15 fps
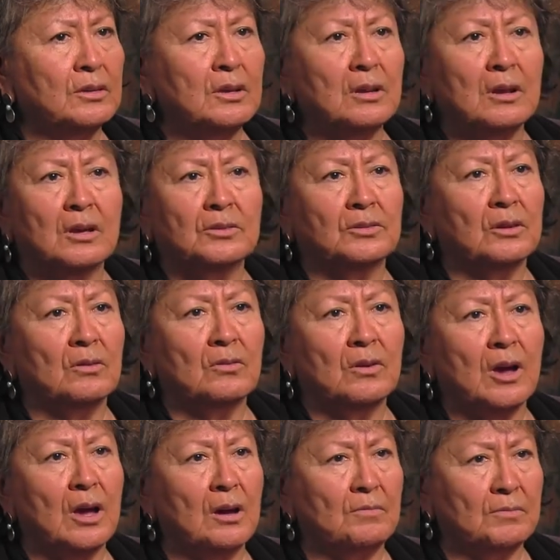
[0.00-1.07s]
And I said,
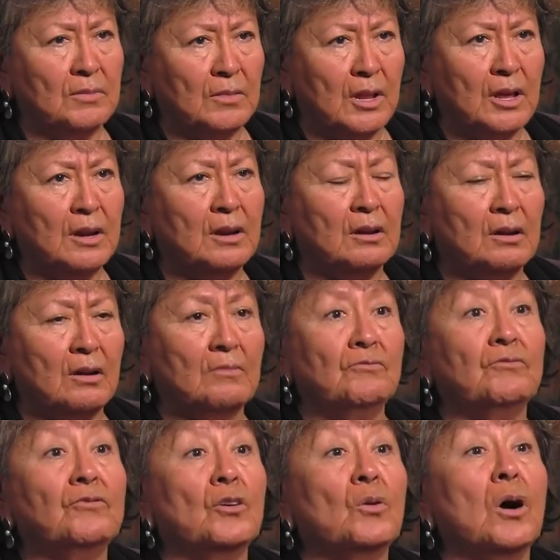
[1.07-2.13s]
okay, I'm letting it
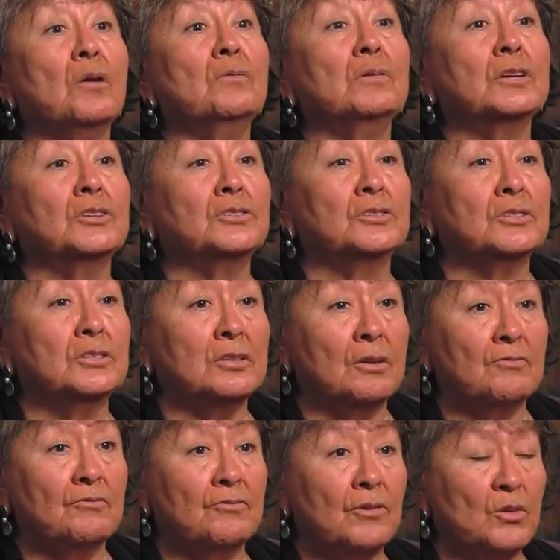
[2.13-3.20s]
unfold. I want to see
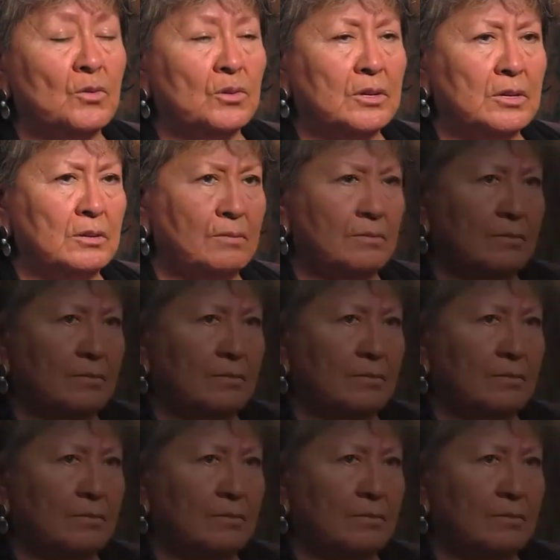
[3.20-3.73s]
them folding.